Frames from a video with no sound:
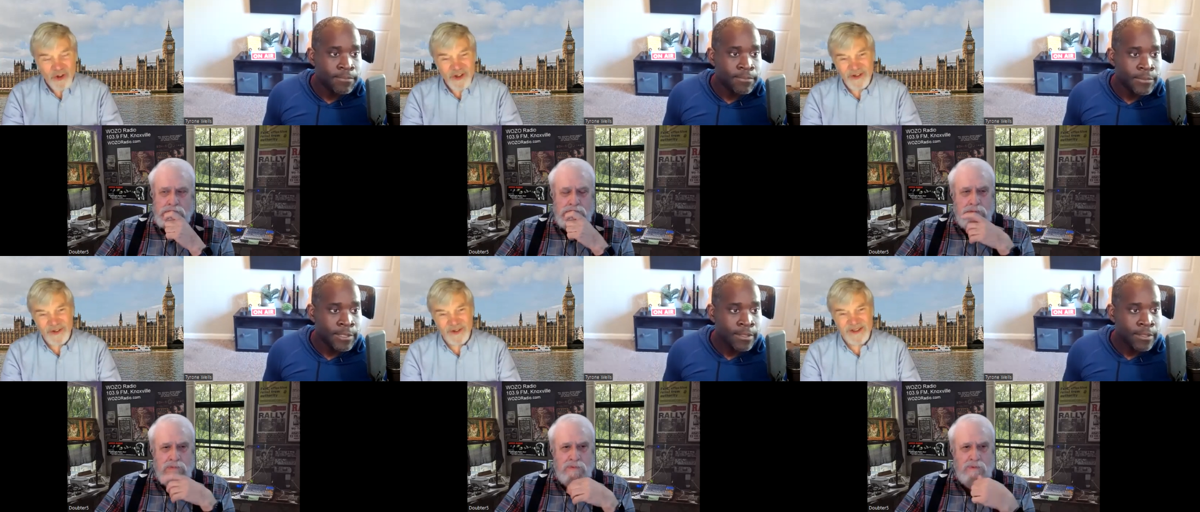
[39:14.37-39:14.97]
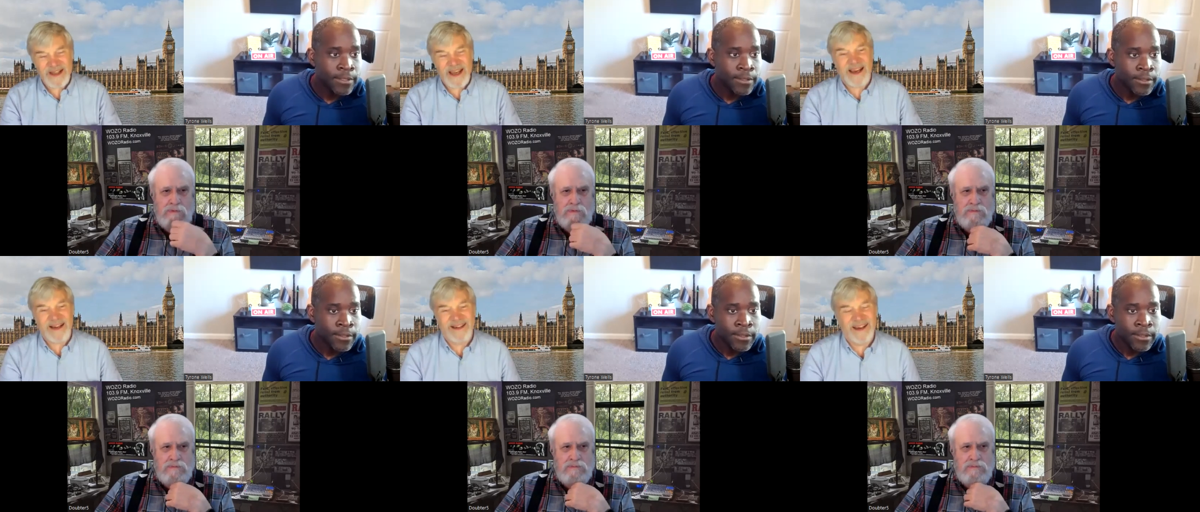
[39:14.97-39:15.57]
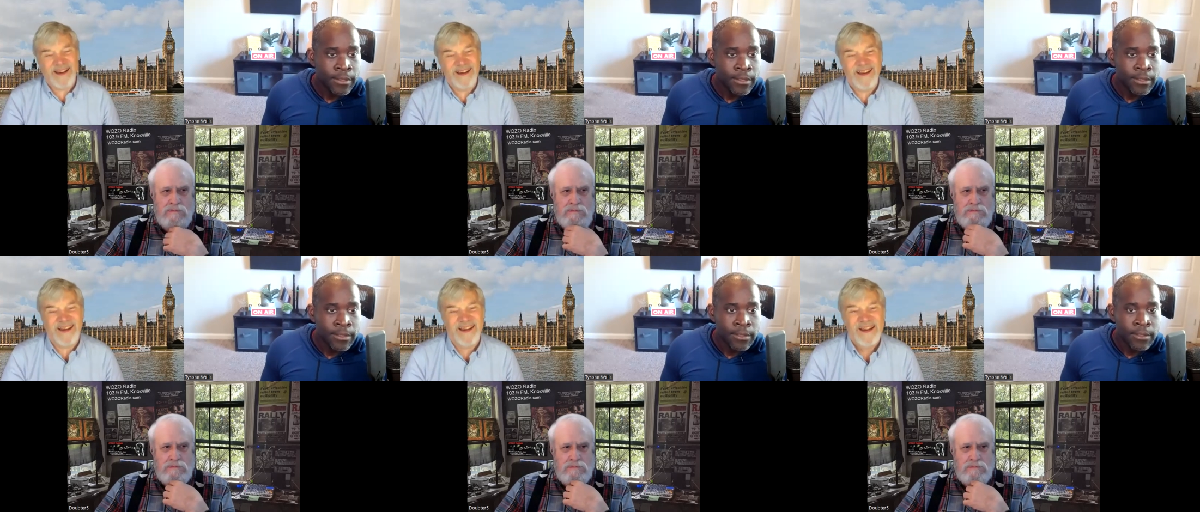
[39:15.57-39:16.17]
Speaker 1: a good
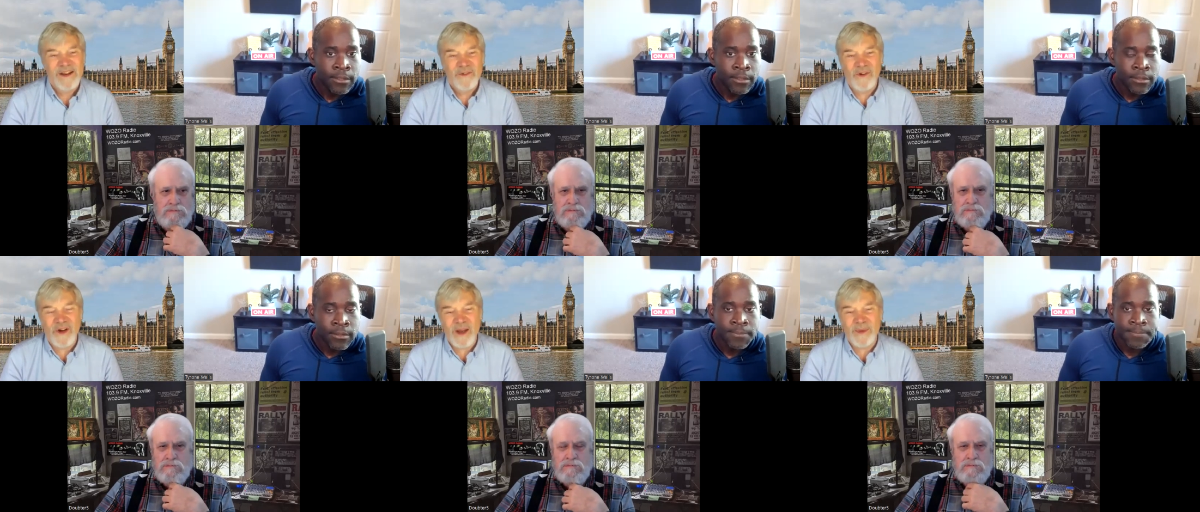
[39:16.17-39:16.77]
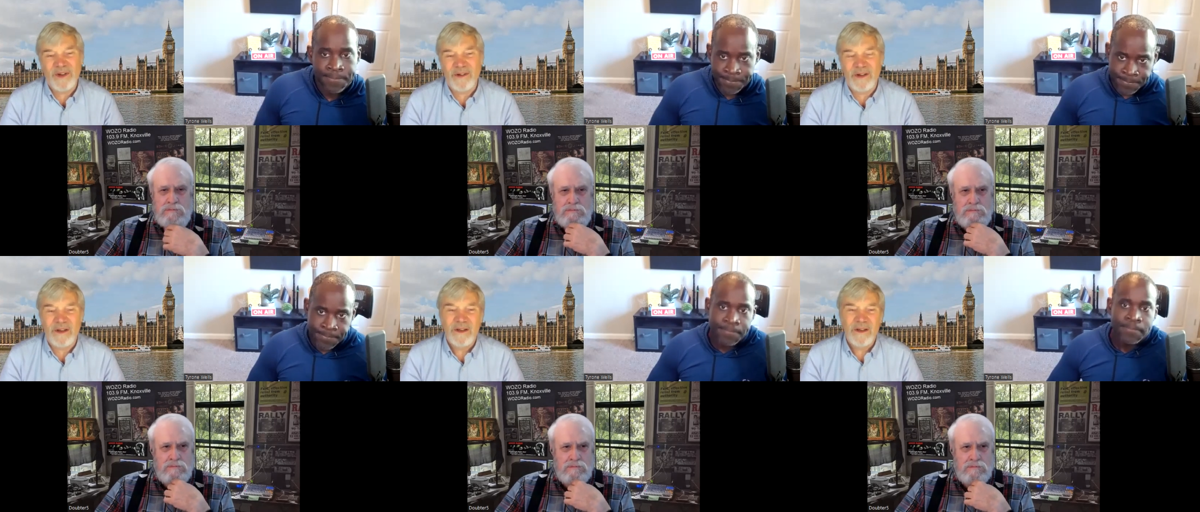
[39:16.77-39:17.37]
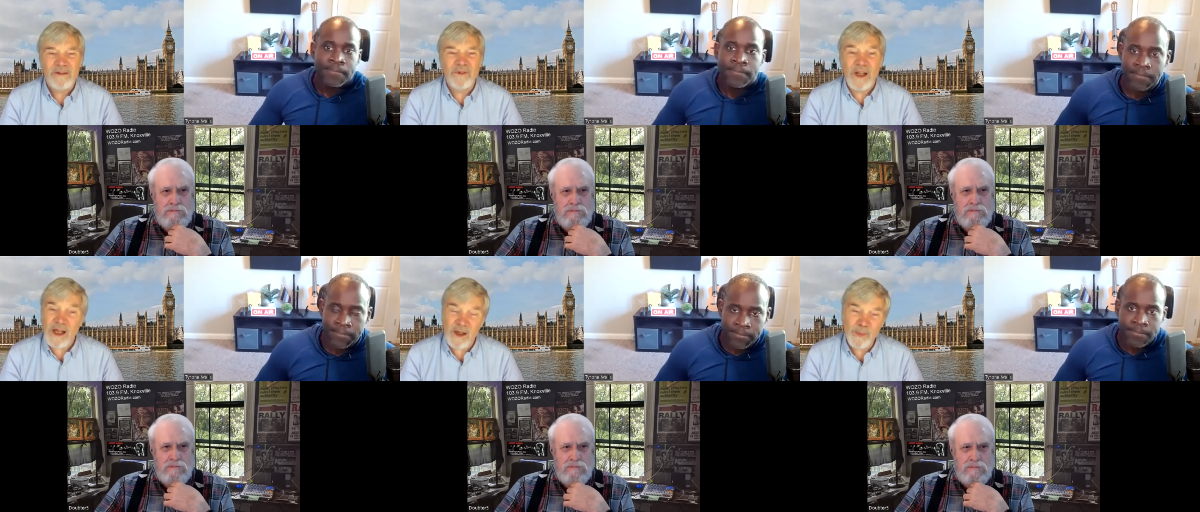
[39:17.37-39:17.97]
technique for coming to a
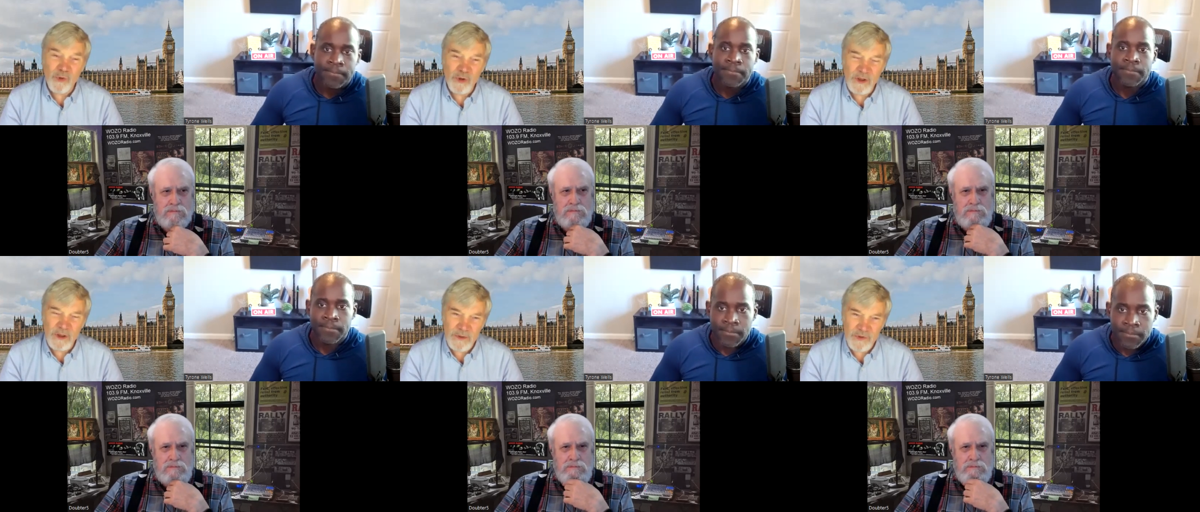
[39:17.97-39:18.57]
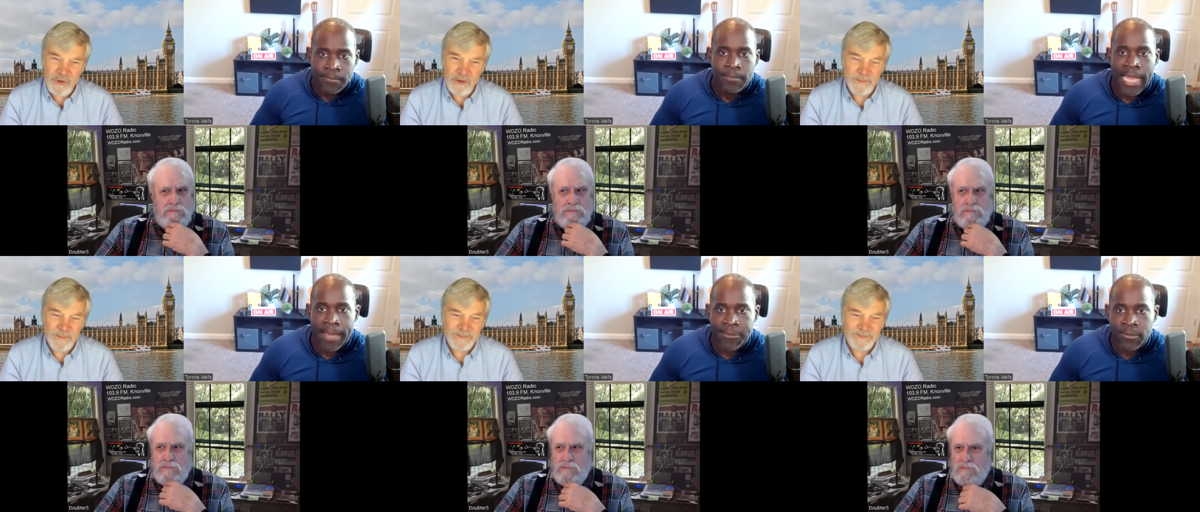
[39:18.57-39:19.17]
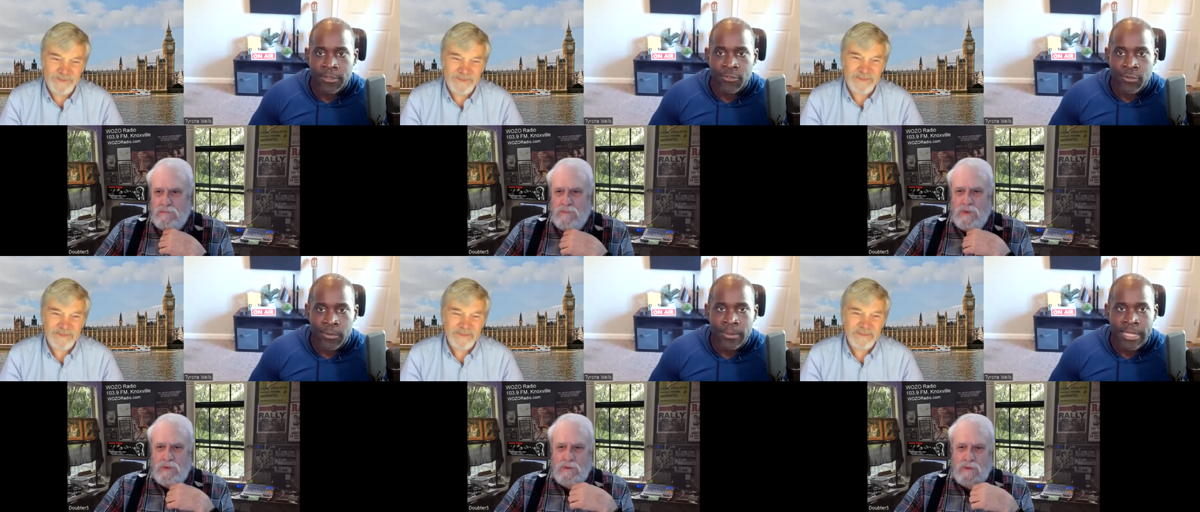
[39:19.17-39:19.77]
reliable conclusion.
Speaker 2: Absolutely
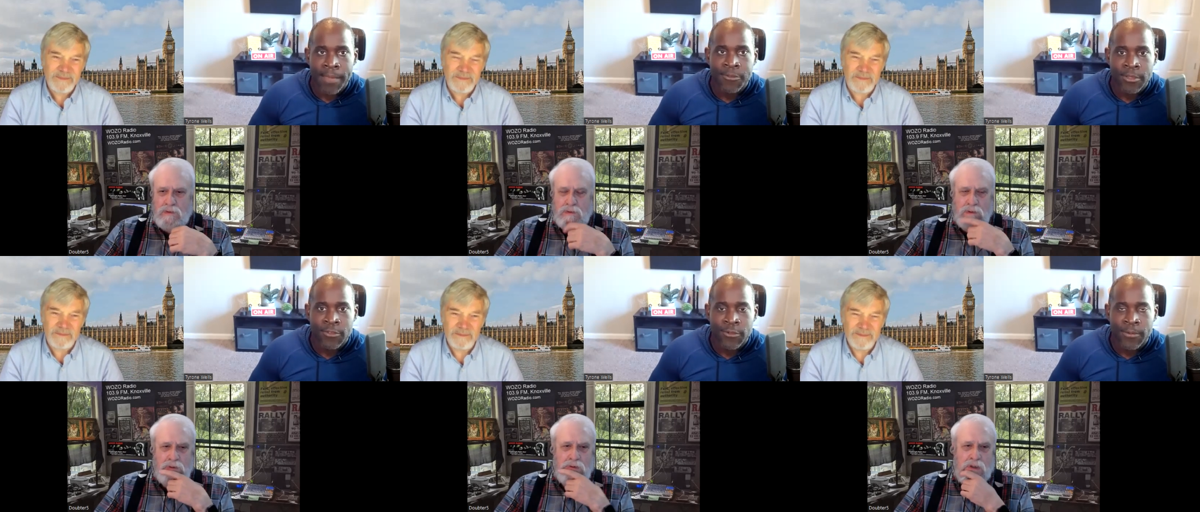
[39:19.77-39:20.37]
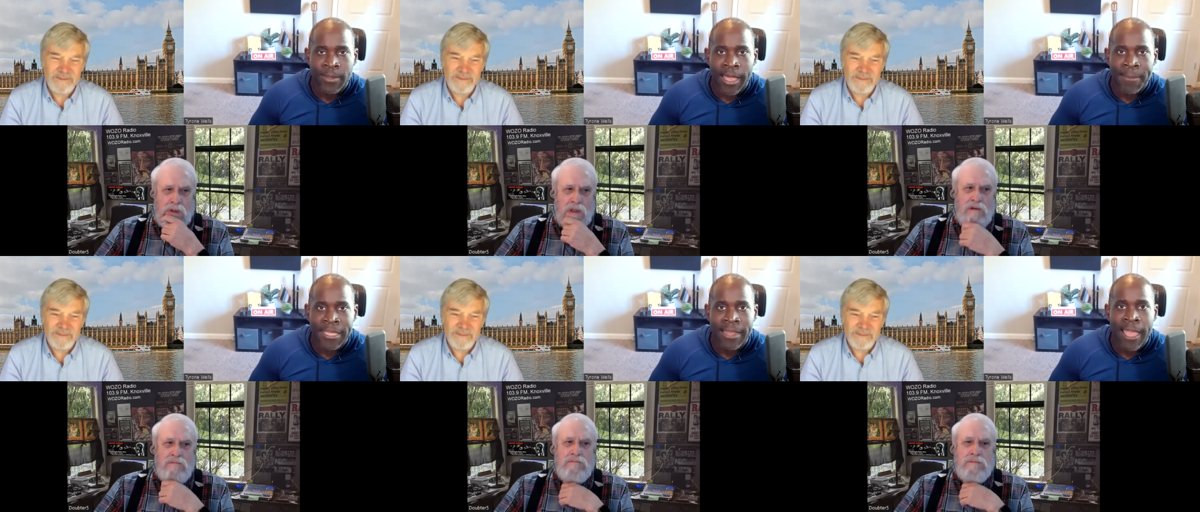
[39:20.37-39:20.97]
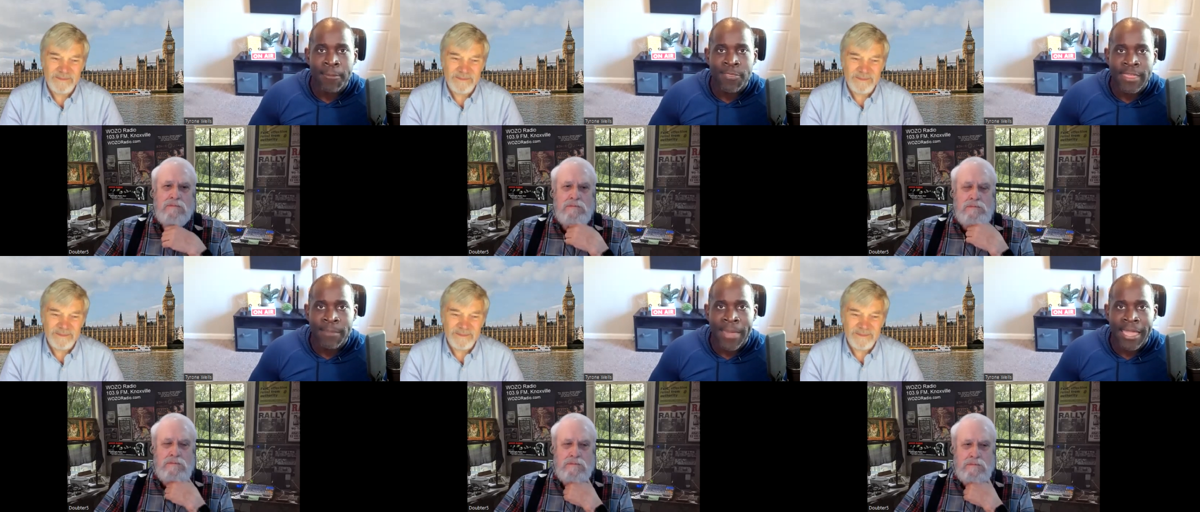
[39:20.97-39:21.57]
true. Absolutely true. I mean, I
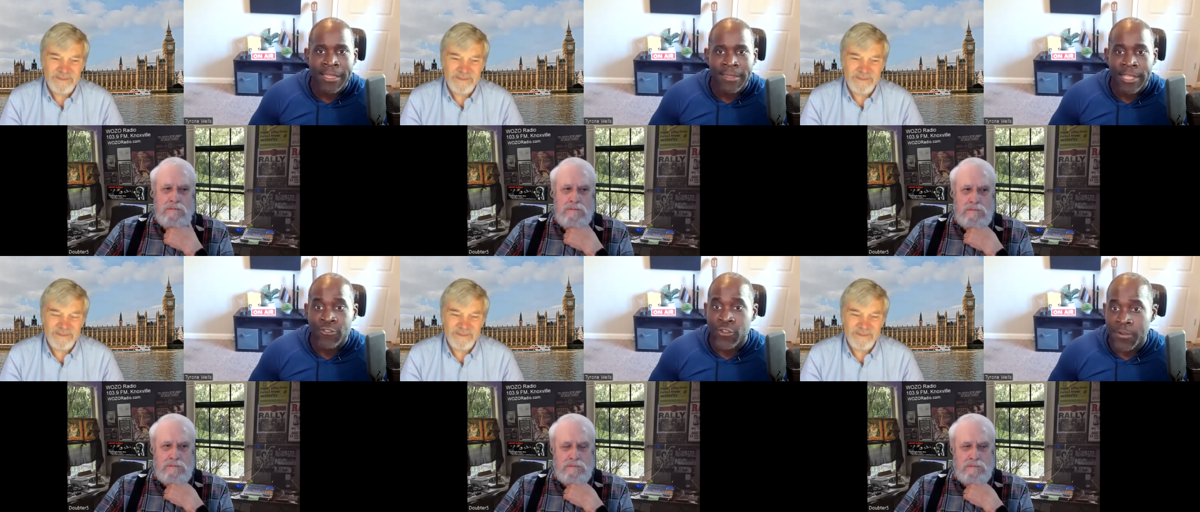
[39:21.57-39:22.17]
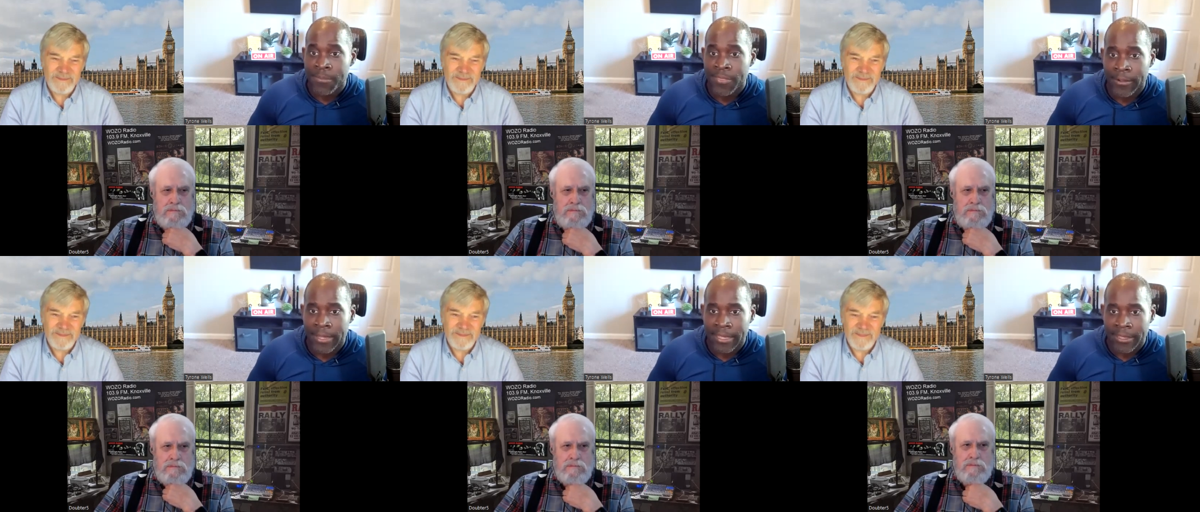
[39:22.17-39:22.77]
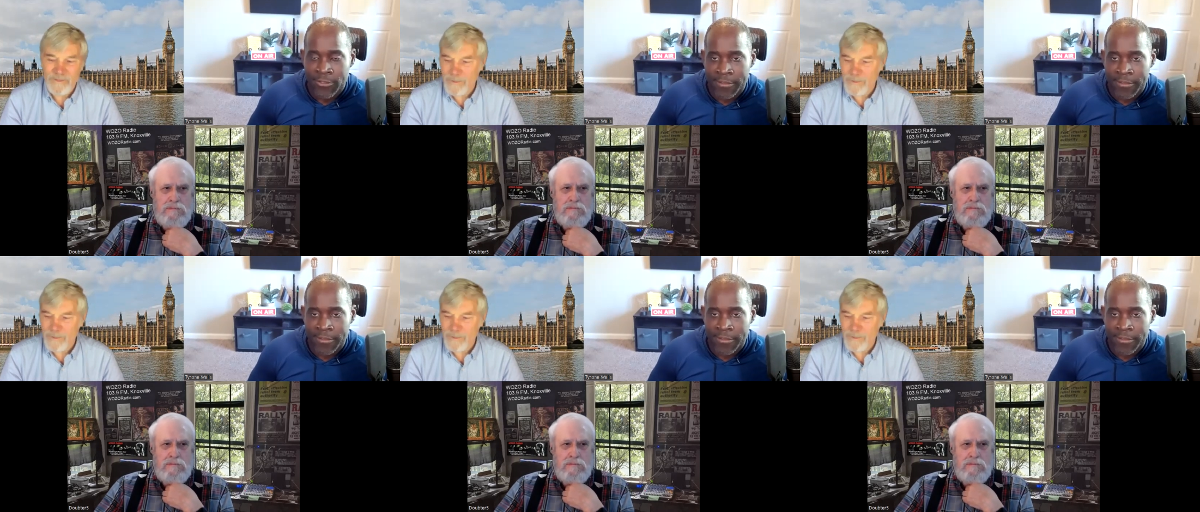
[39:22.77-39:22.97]
think back on like germ theory,